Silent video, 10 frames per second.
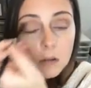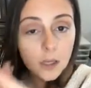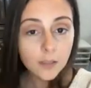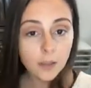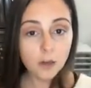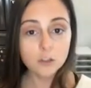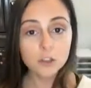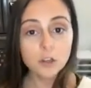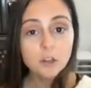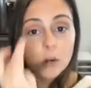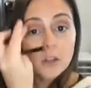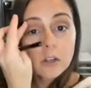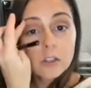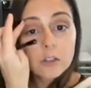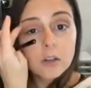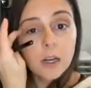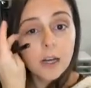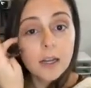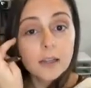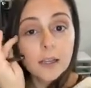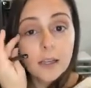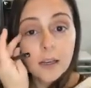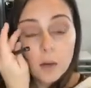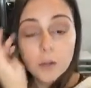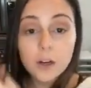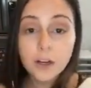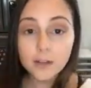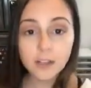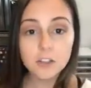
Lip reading: And then I'll show you what you can do to kind of clean up your area